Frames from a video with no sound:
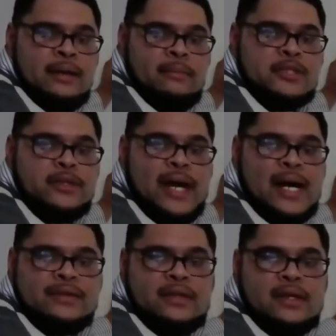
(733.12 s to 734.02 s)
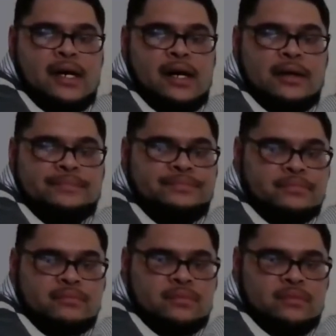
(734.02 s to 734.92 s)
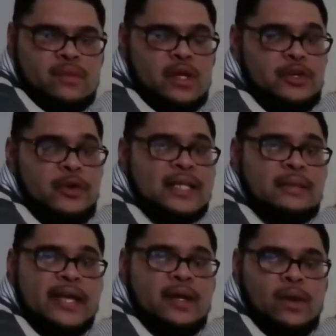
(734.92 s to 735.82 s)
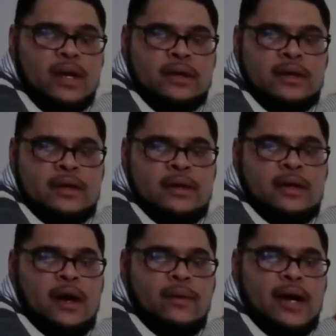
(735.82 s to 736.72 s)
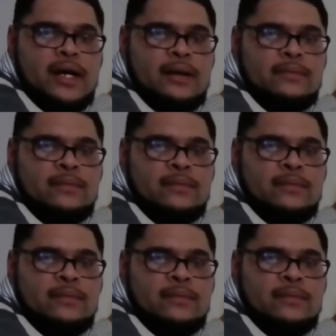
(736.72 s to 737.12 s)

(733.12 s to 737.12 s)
but you have to make it work. All right.